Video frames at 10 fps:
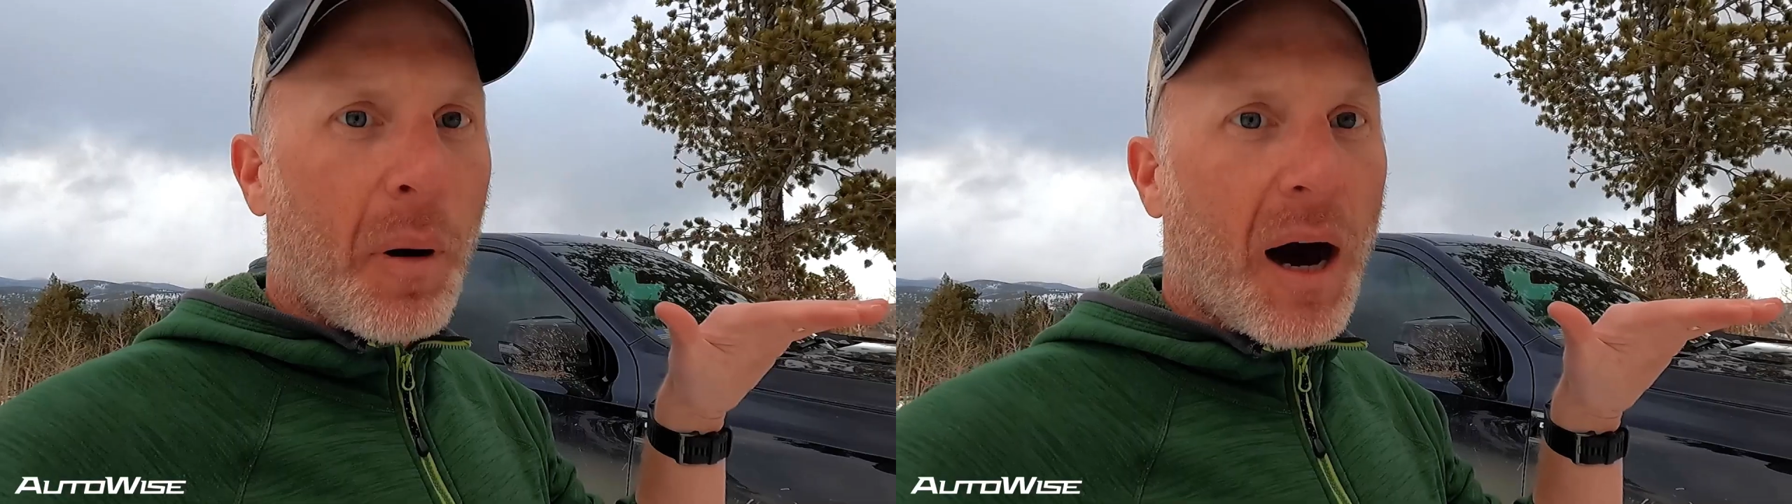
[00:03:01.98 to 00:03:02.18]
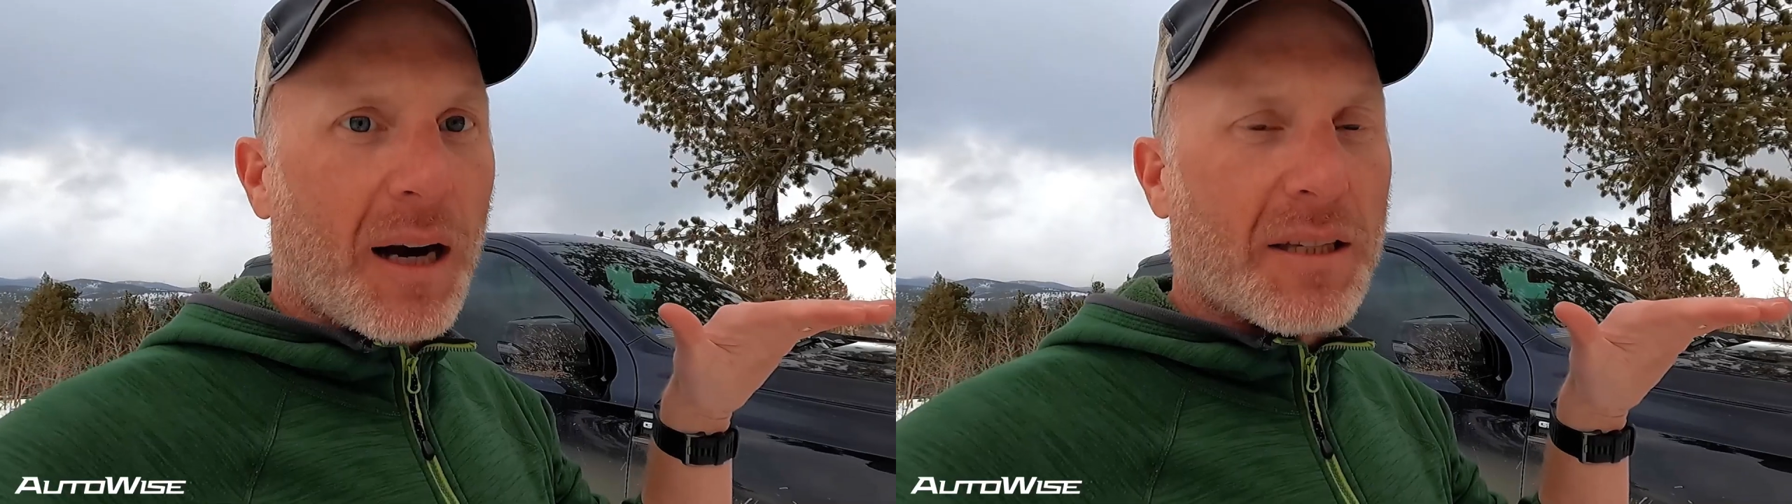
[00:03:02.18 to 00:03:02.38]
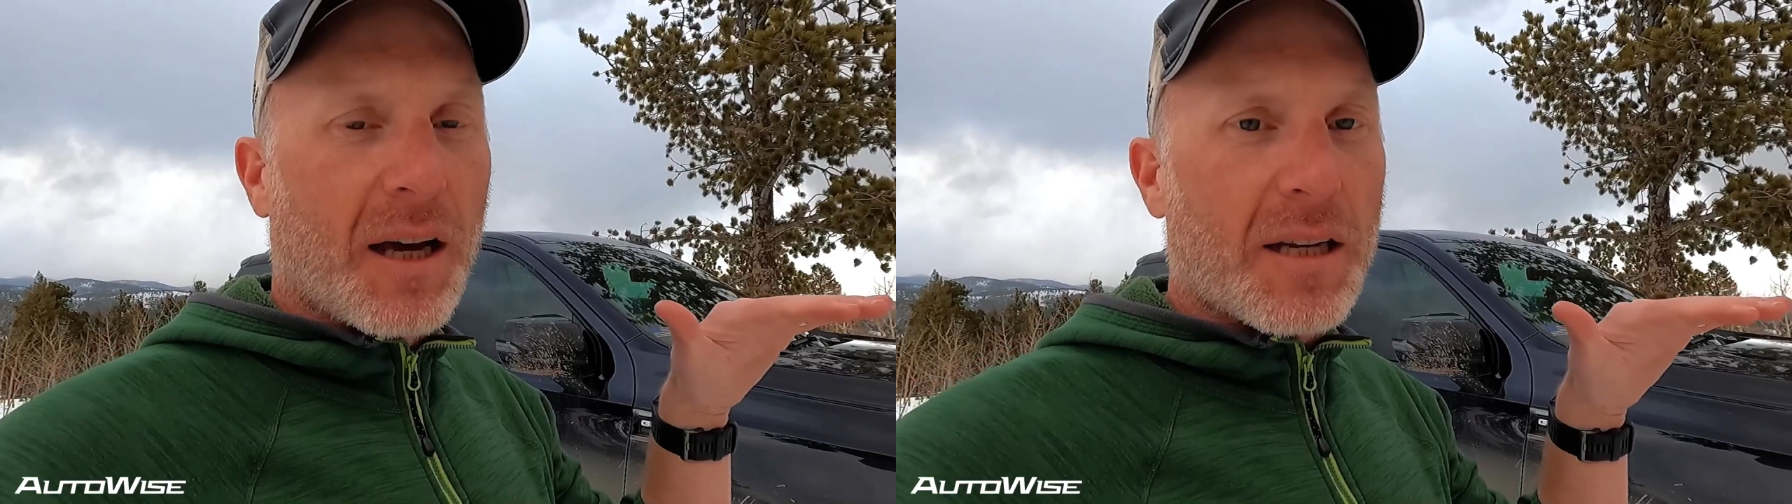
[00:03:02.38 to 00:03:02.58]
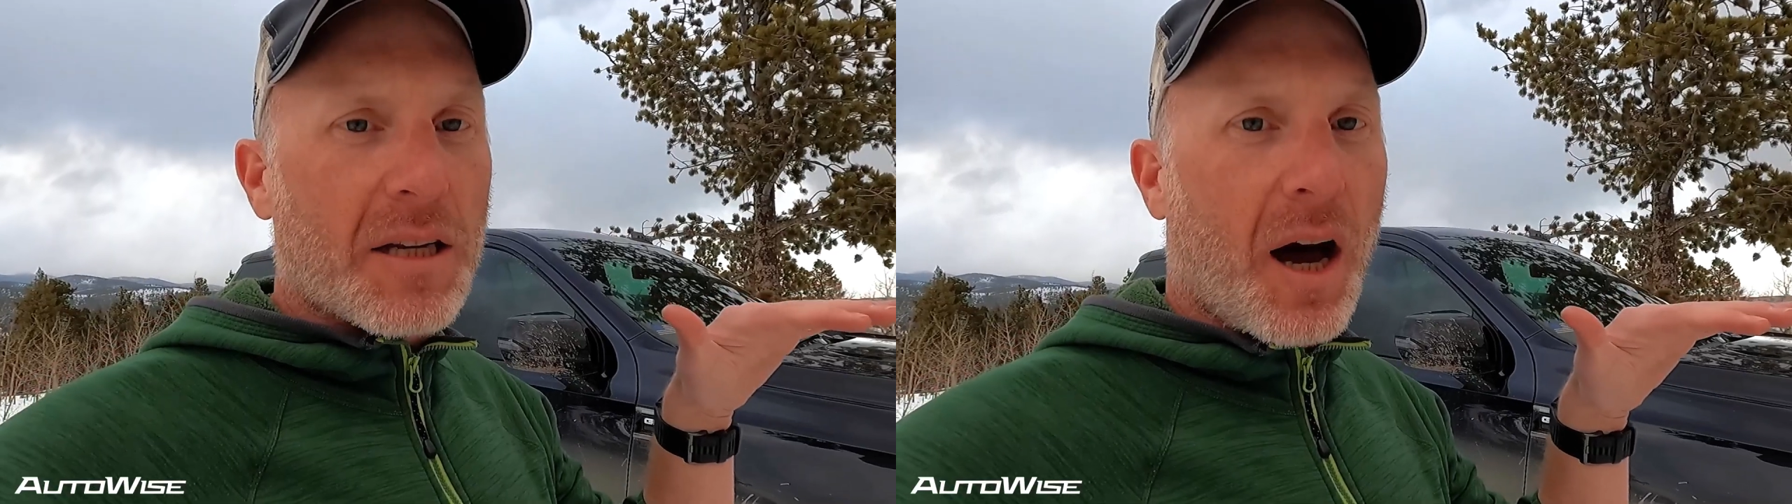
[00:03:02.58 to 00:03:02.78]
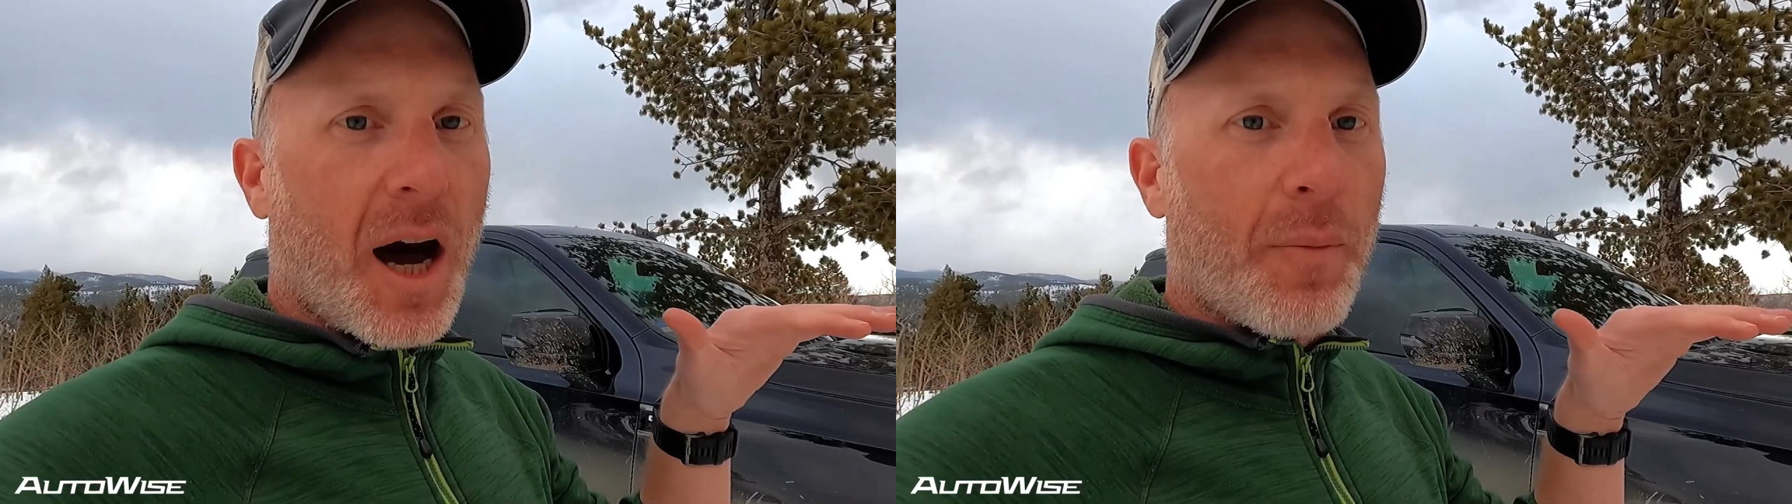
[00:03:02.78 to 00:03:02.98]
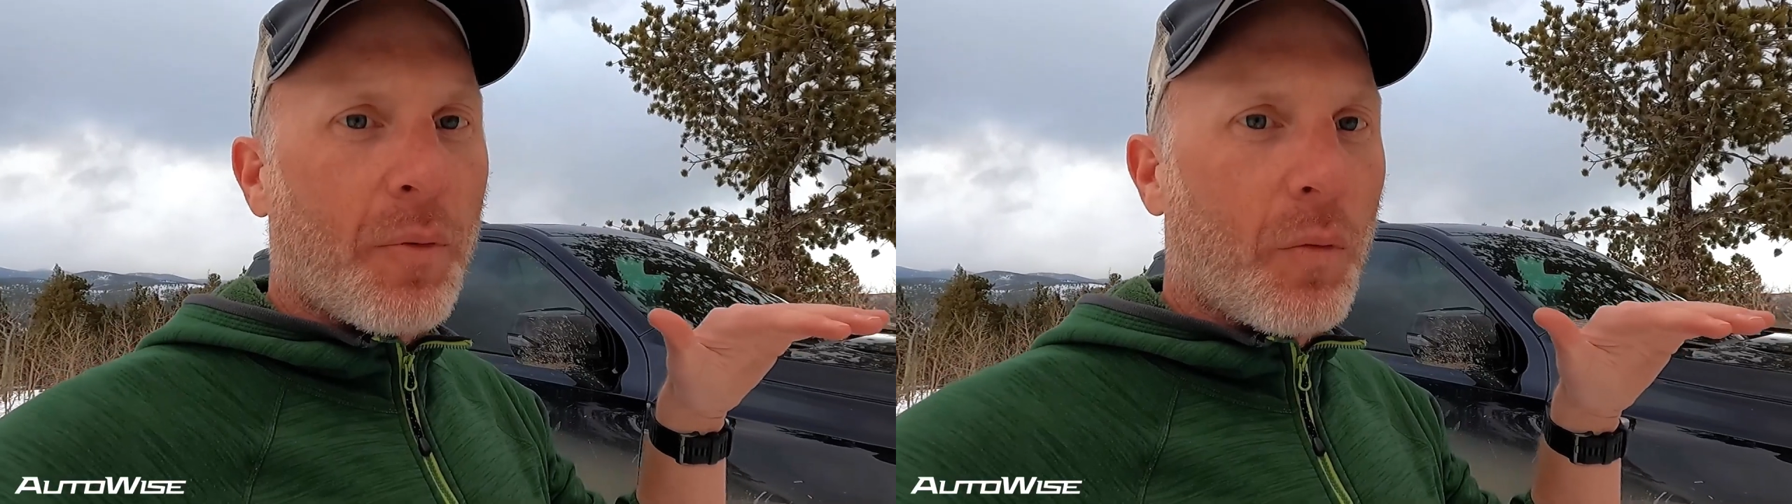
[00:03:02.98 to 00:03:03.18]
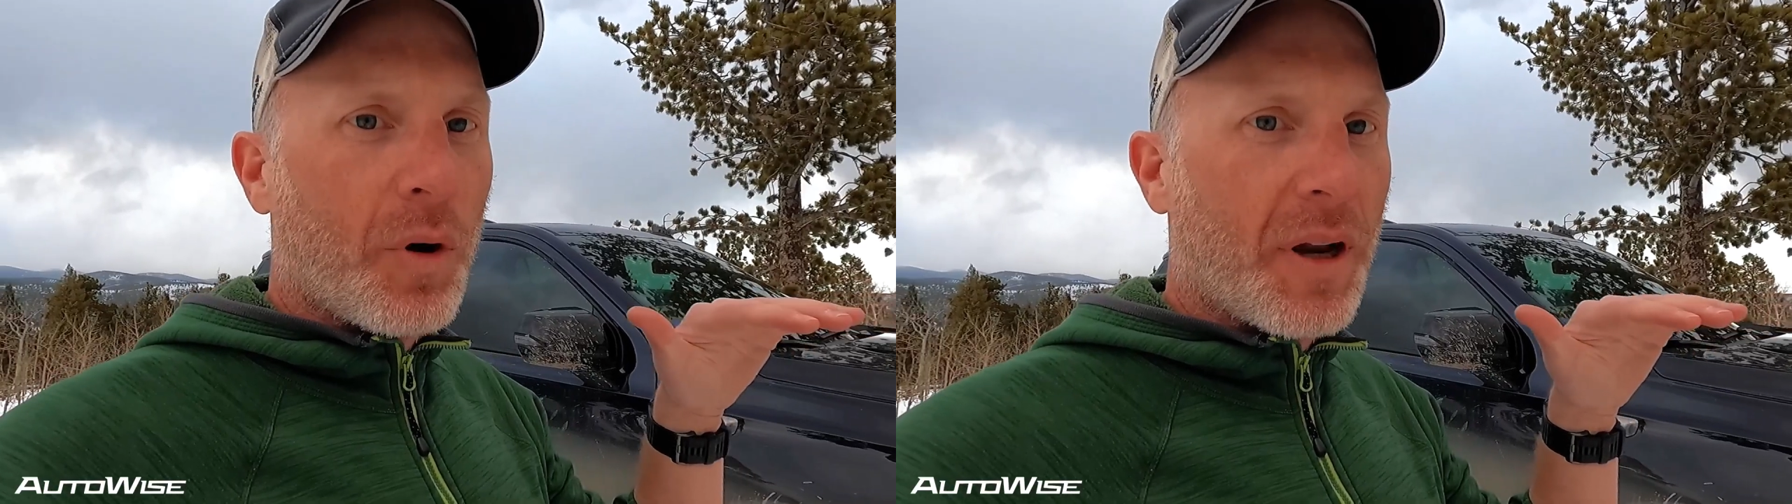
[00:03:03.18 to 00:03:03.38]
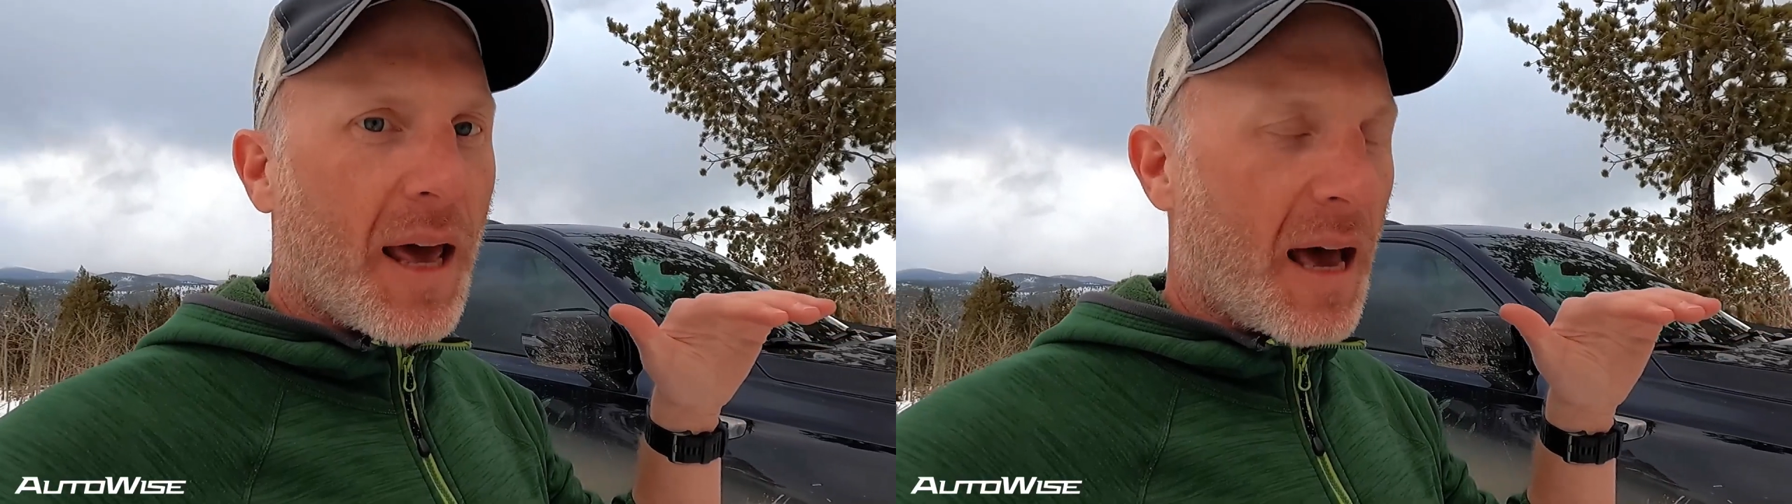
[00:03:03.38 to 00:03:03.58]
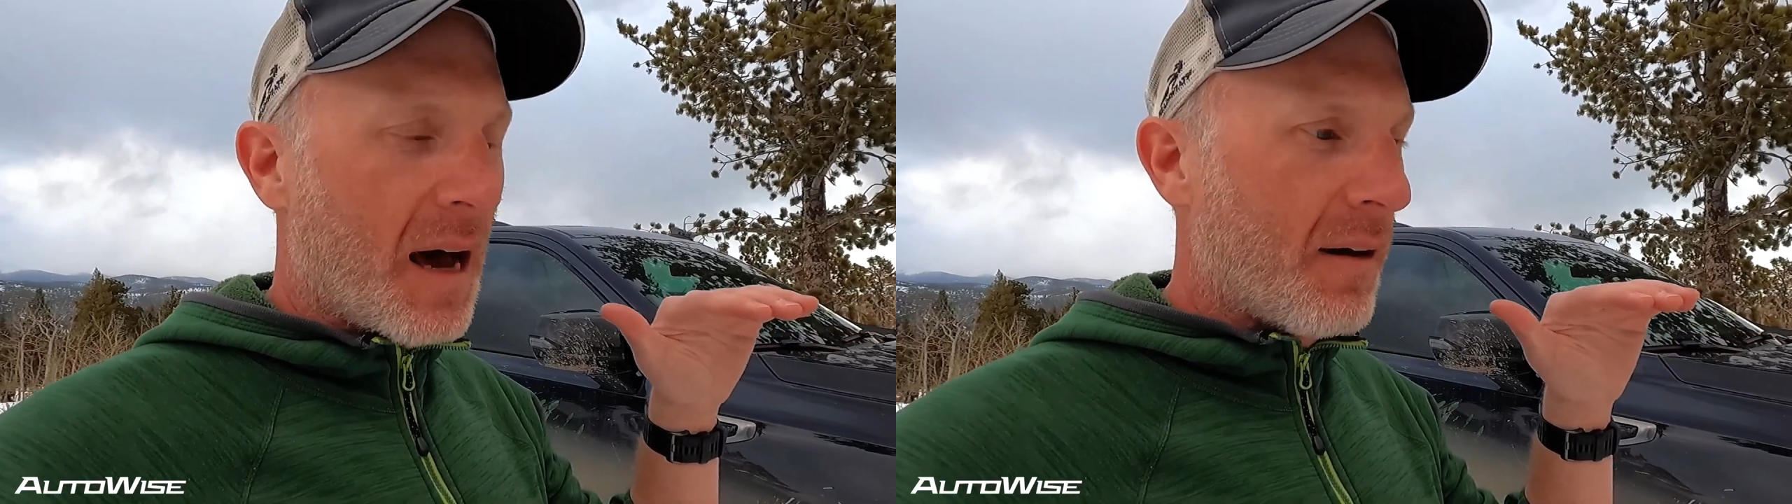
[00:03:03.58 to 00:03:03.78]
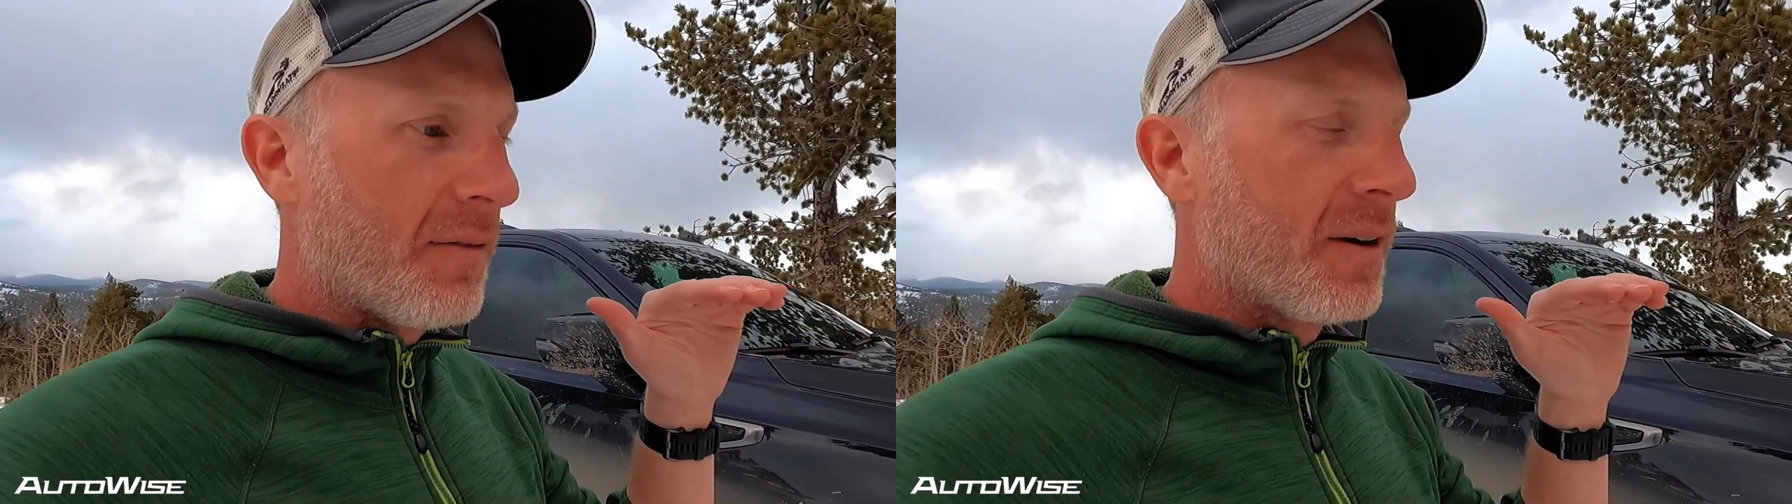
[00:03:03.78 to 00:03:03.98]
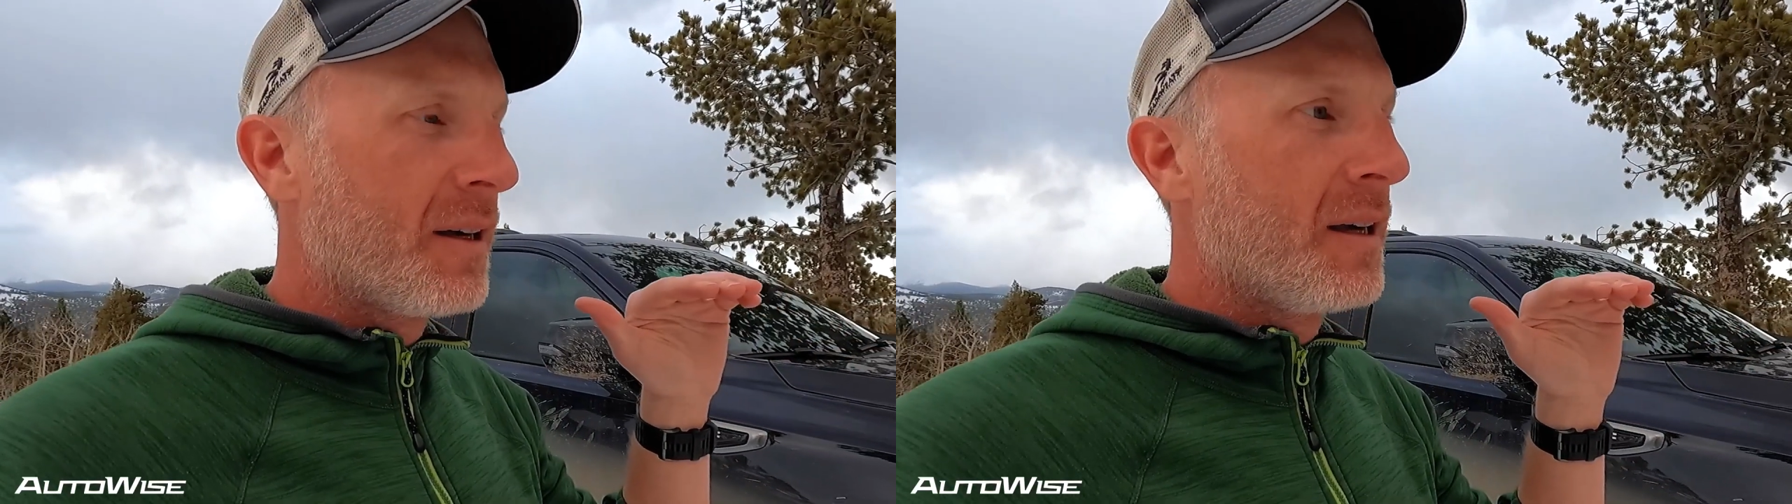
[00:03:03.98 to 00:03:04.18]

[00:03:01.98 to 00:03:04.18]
a box on top would have